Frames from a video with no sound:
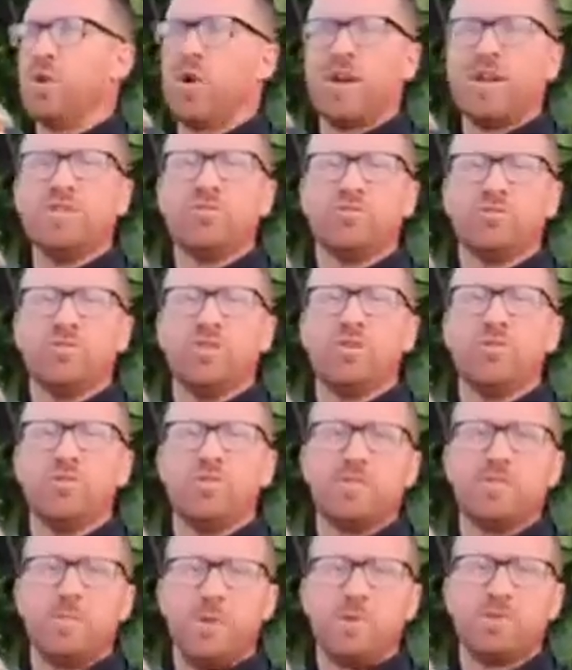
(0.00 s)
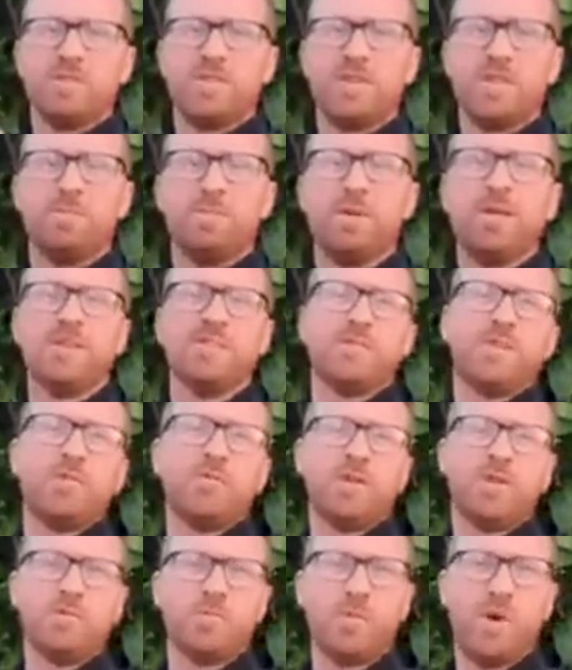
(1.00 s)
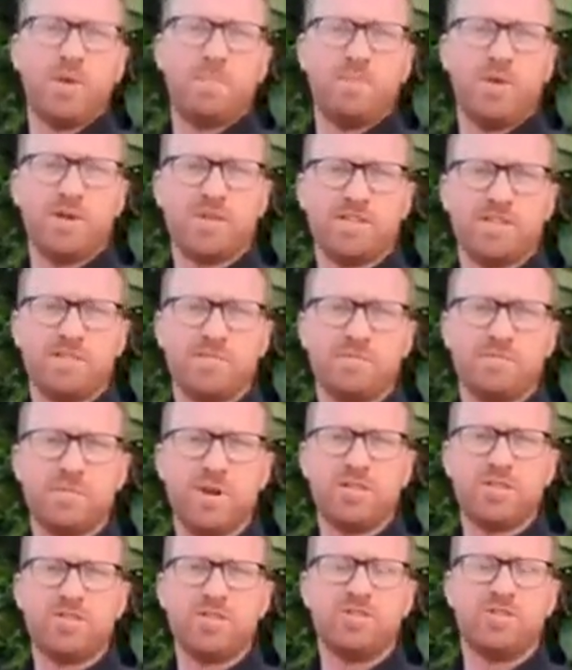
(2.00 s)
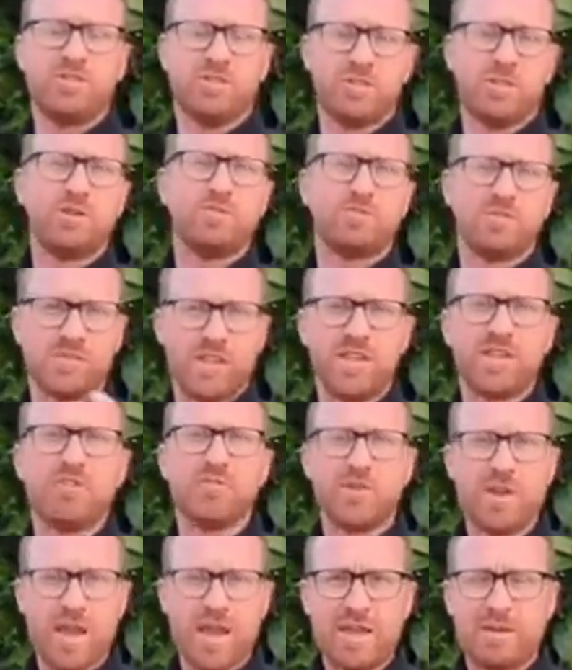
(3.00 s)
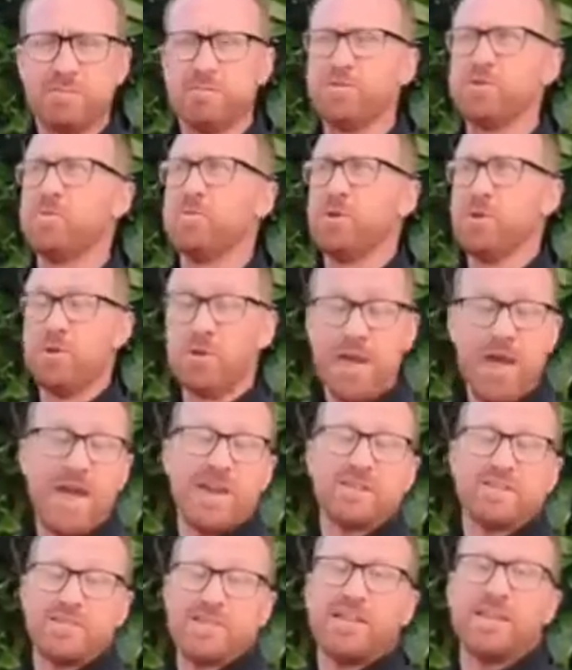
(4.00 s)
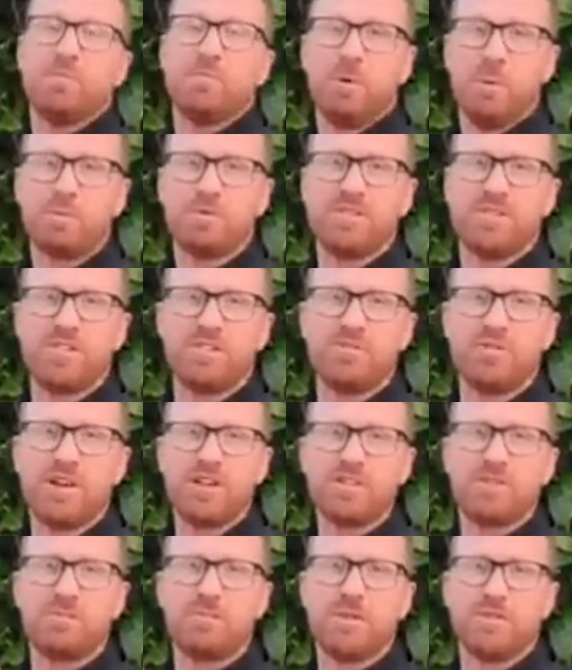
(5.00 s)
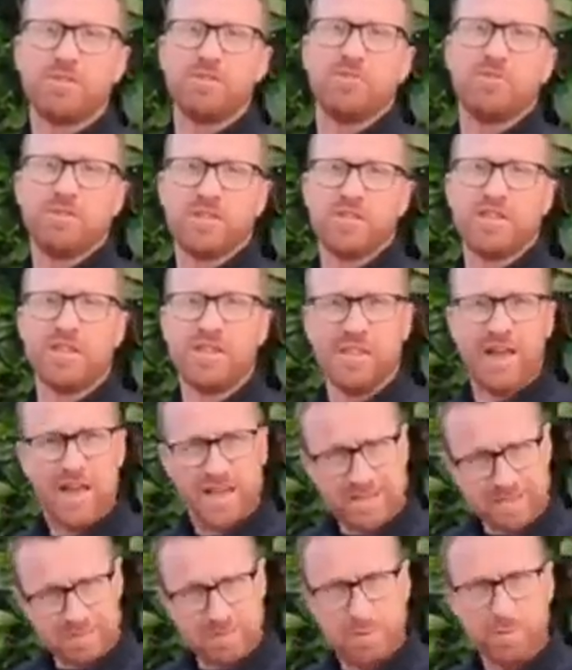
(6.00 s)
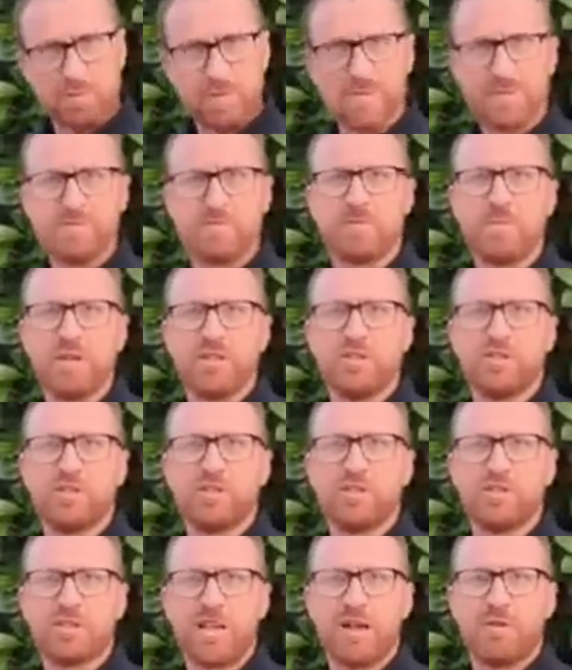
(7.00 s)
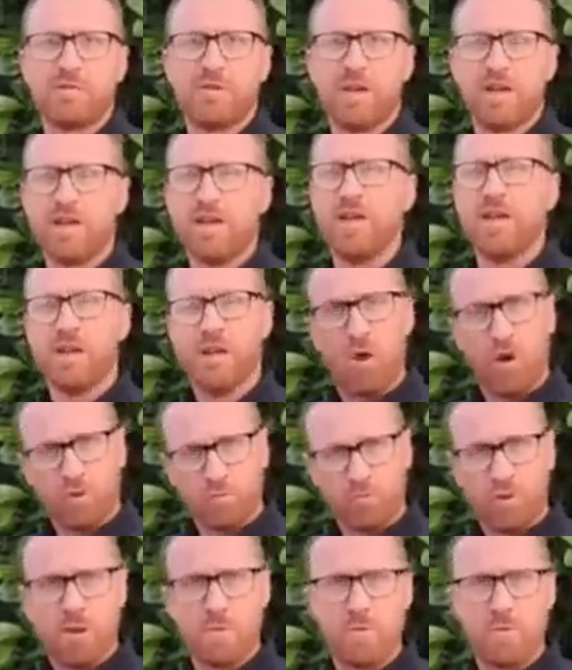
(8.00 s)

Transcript: So I'll introduce the property. Please don't give away personal information, so don't say your names, but you can say the property address because obviously that is public information that's out there on